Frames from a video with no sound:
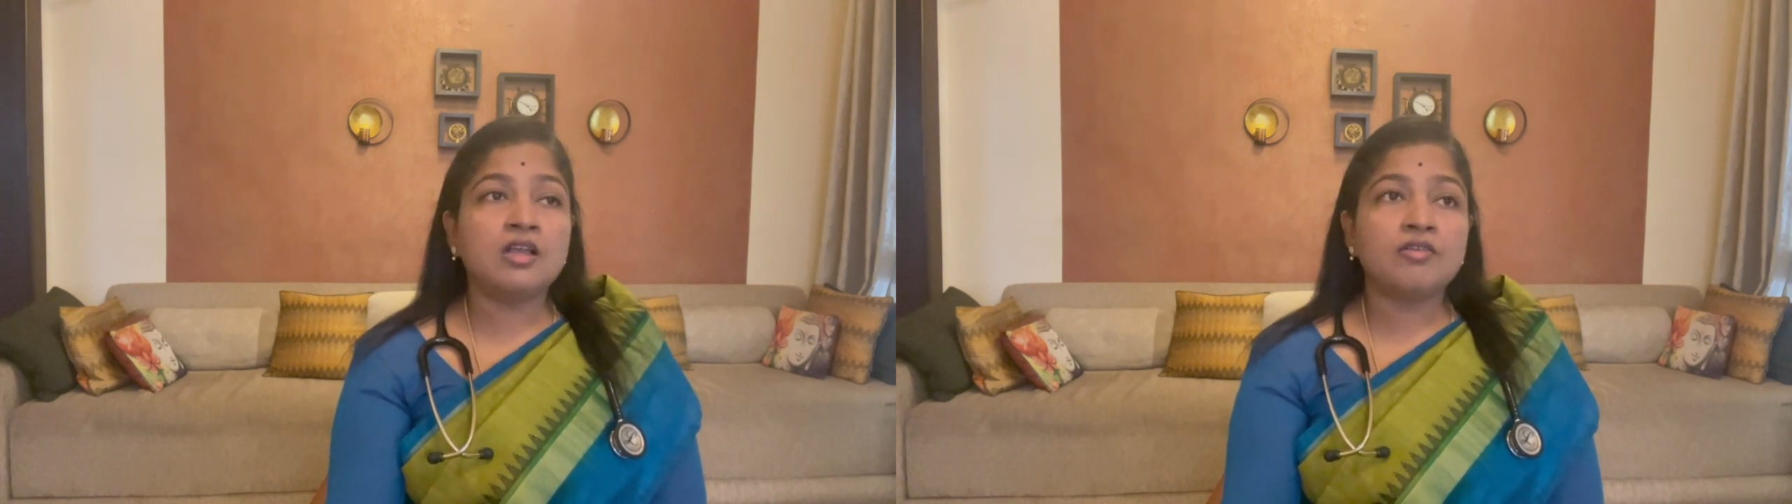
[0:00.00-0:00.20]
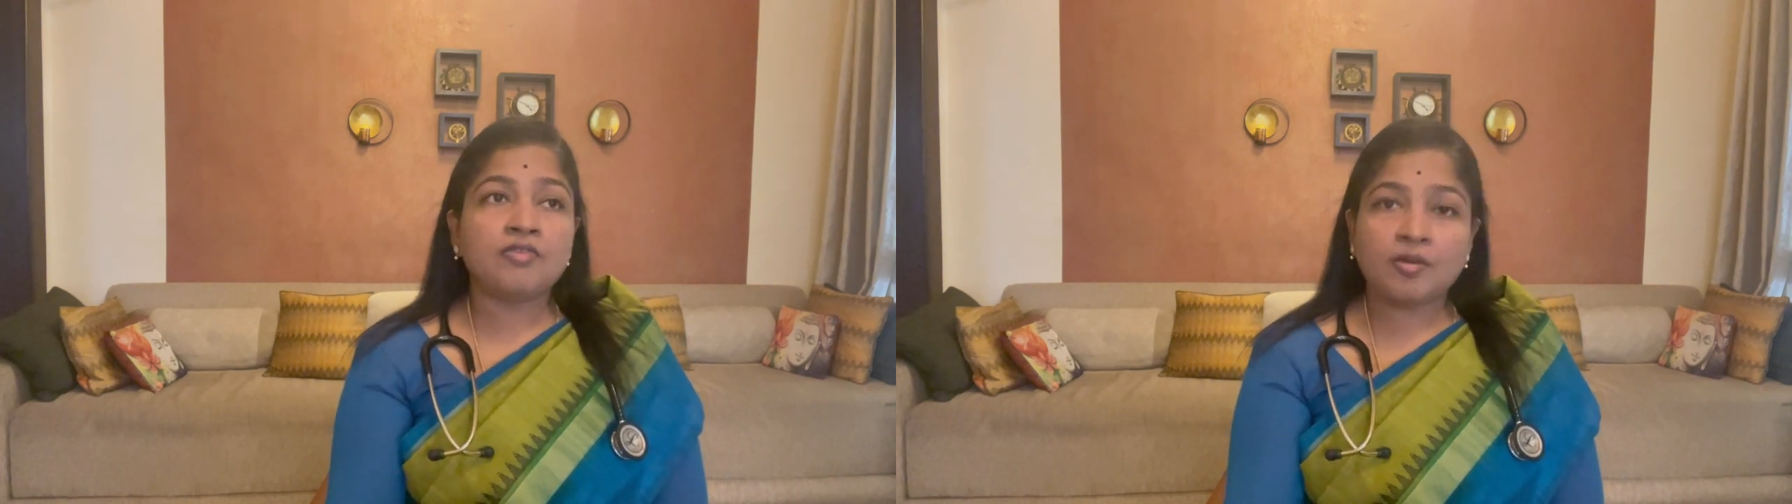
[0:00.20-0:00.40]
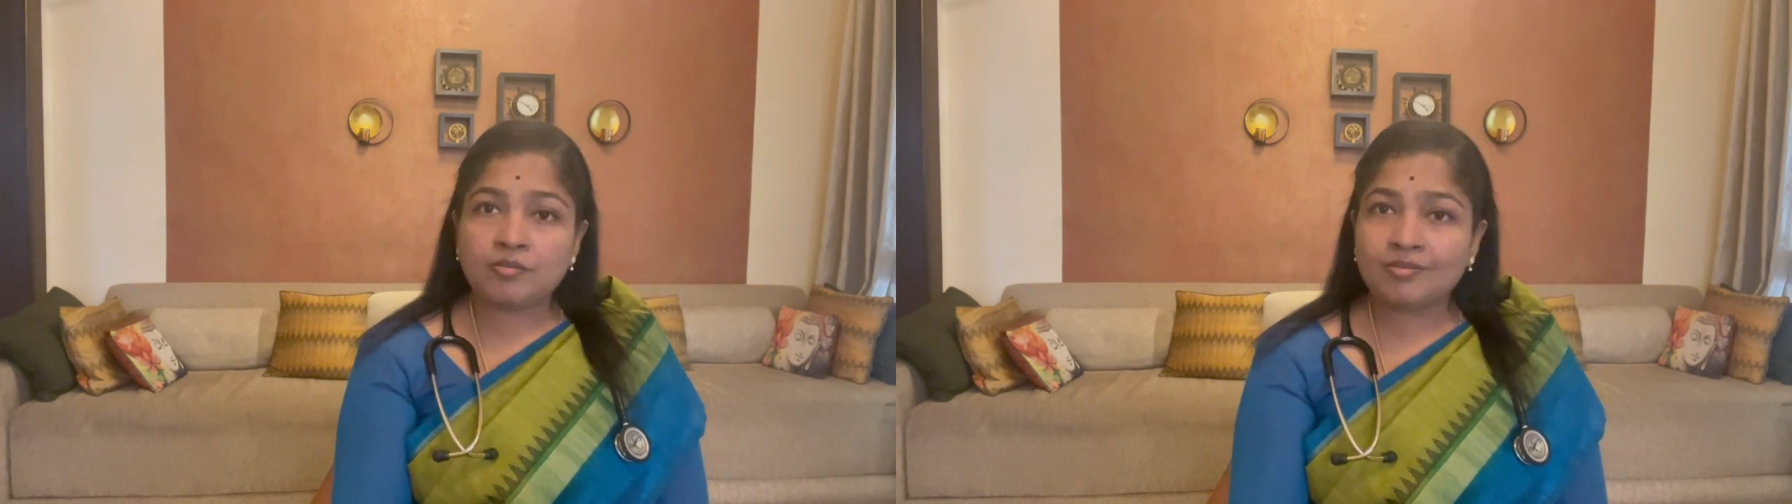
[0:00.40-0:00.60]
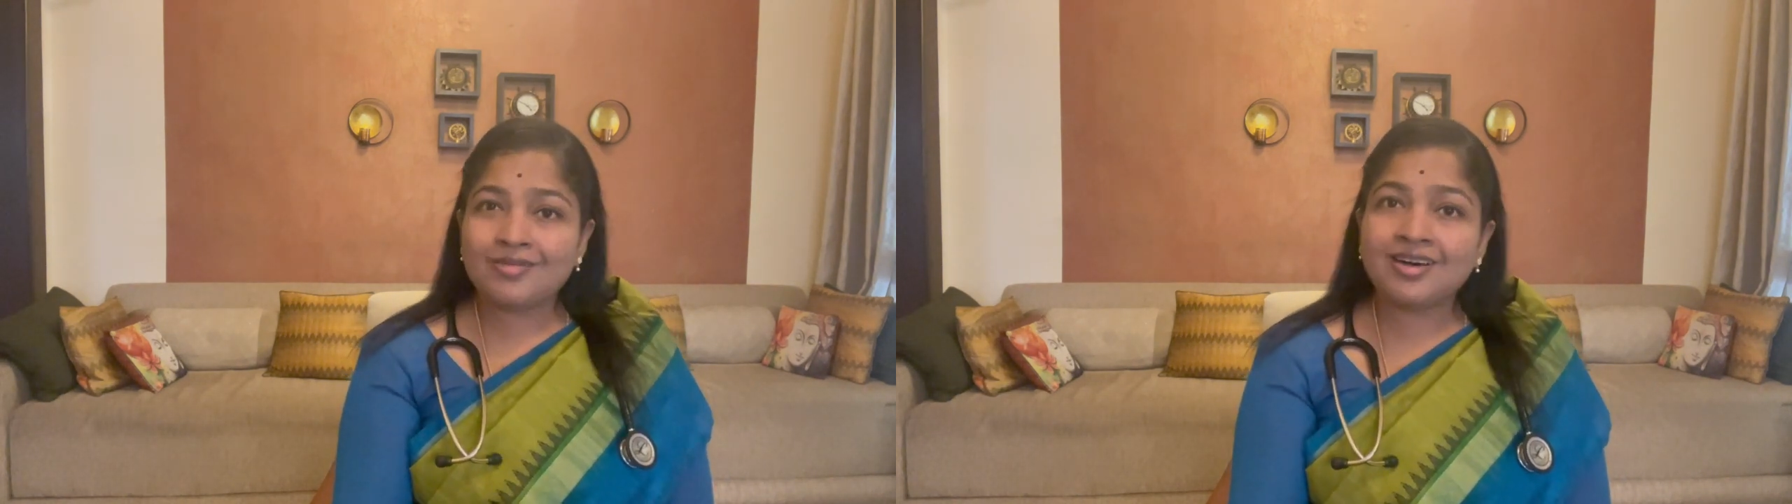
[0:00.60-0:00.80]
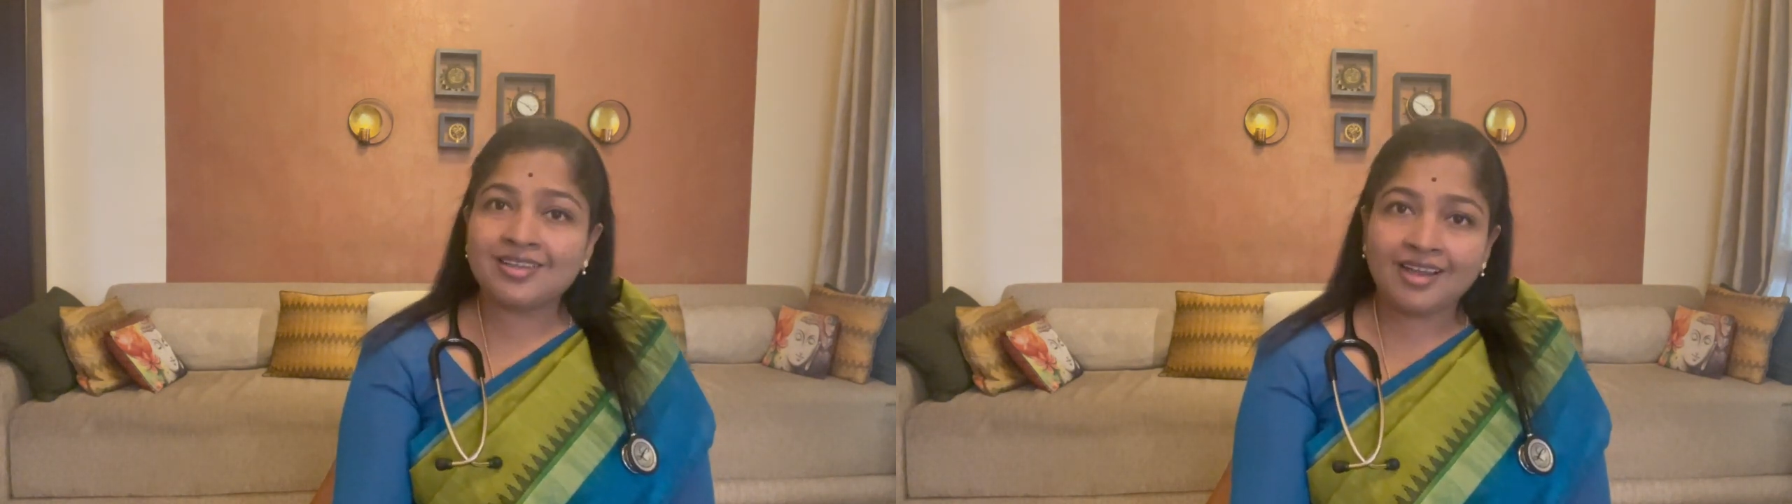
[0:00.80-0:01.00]
from
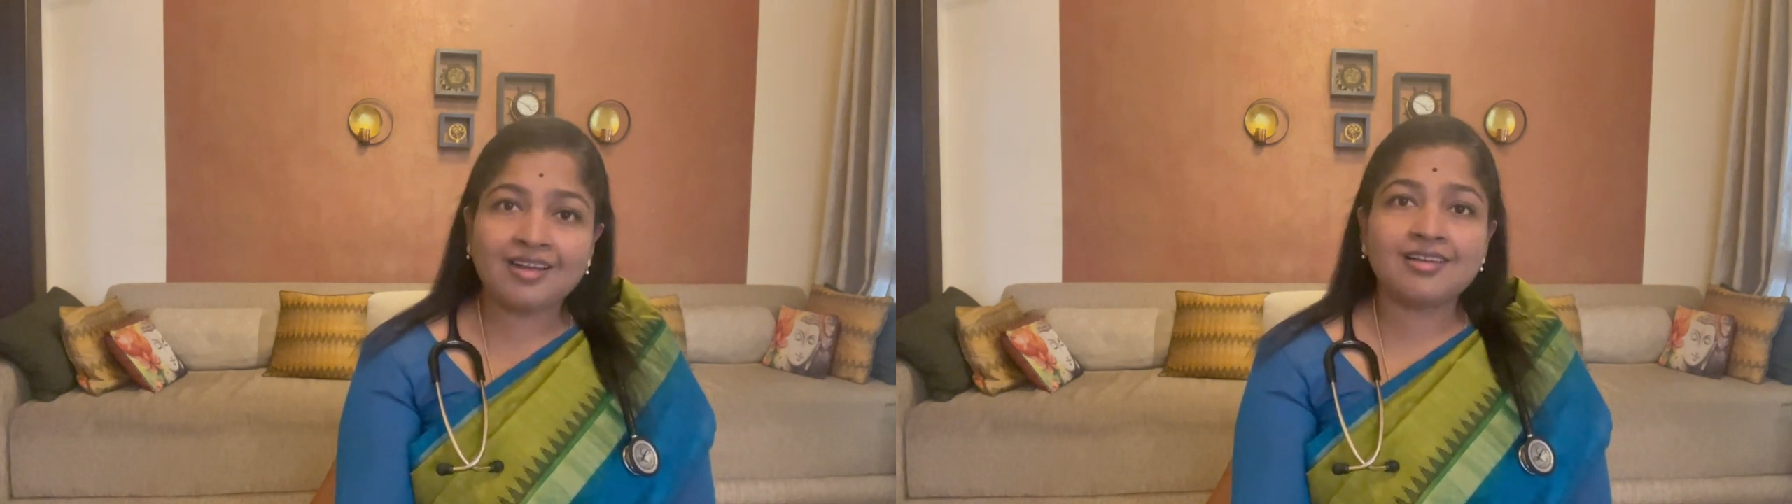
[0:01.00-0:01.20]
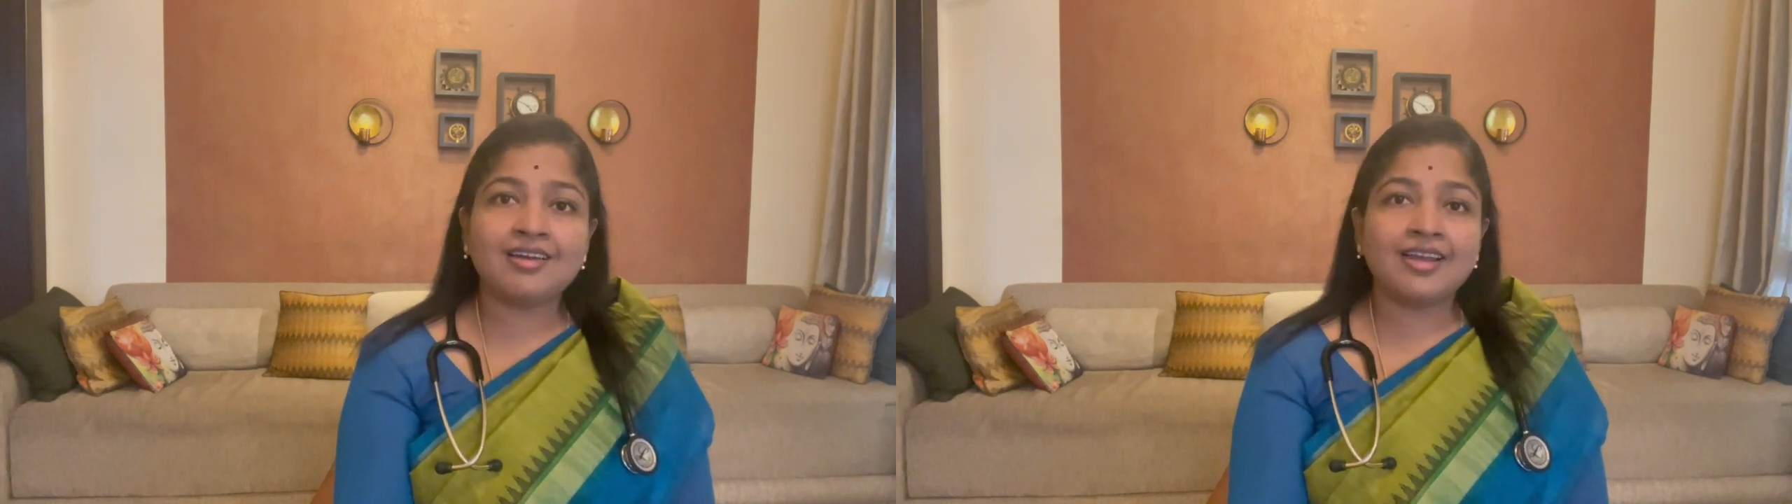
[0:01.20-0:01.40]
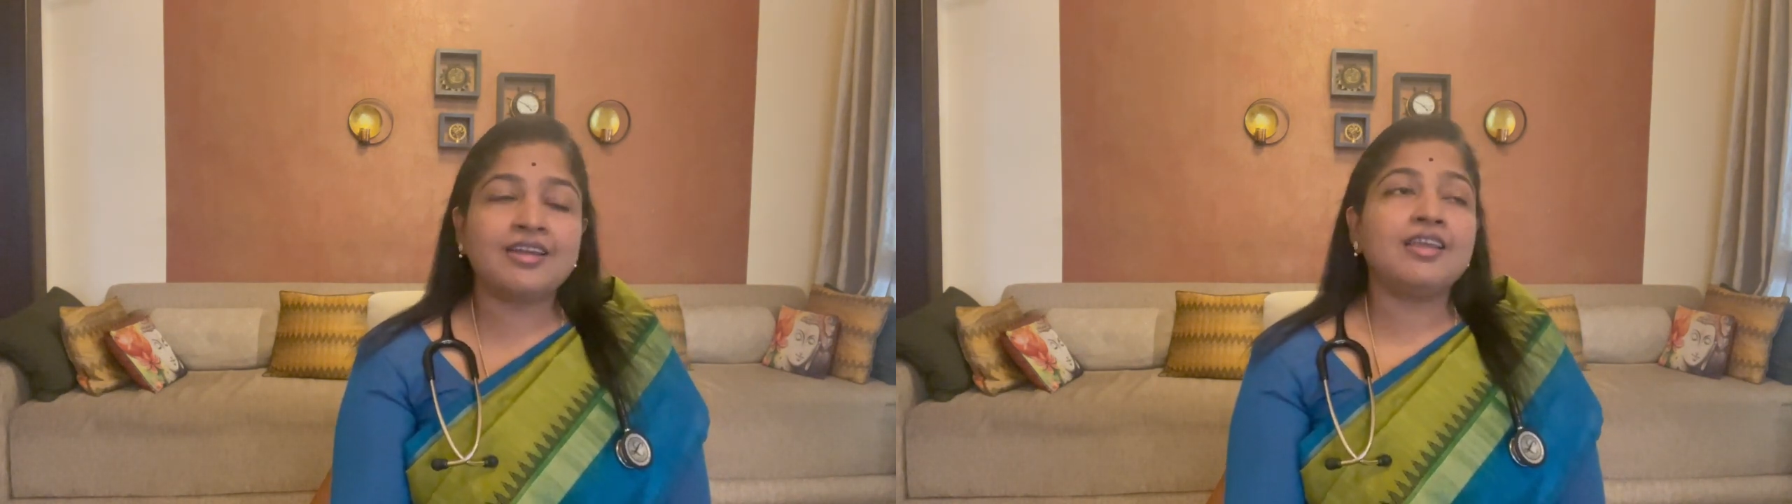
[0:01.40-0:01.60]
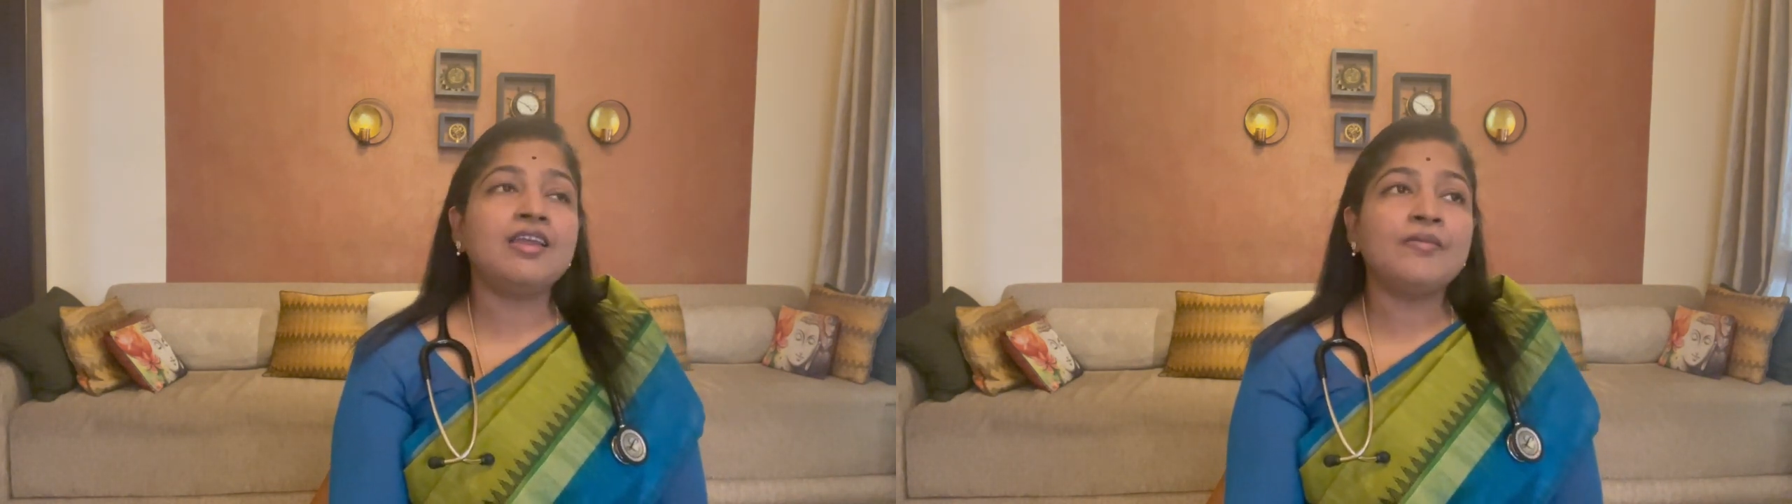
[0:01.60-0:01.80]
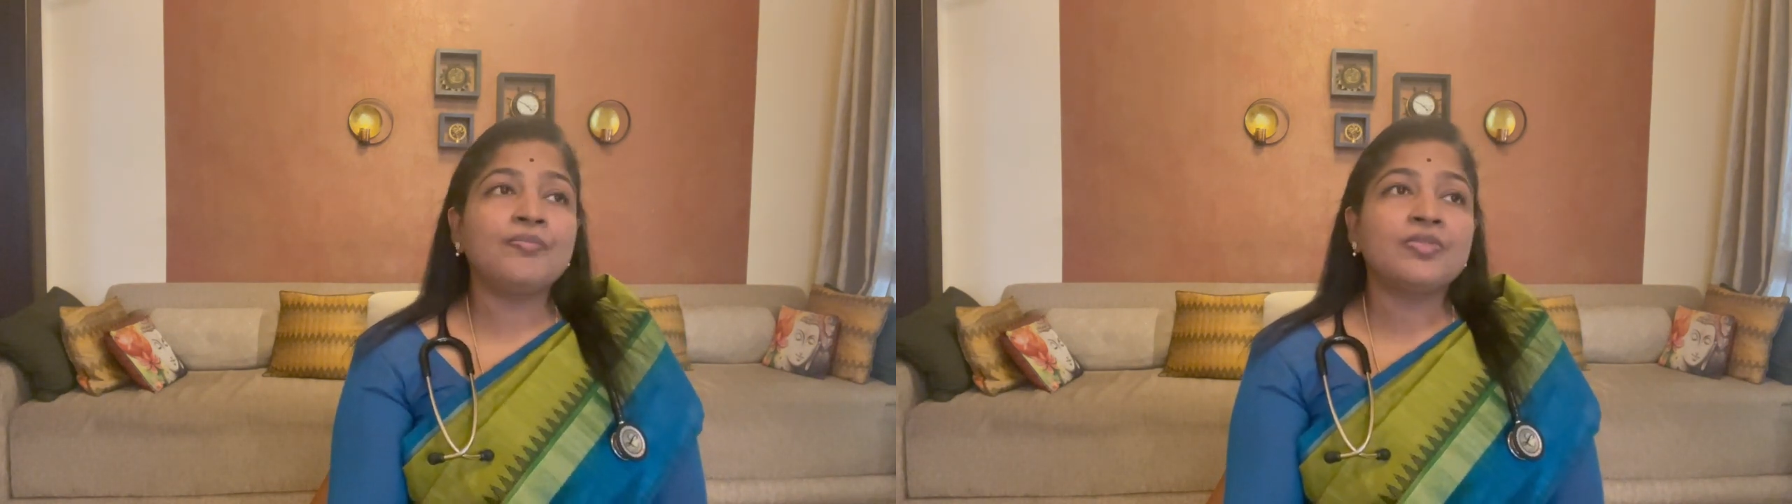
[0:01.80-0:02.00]
a young lady.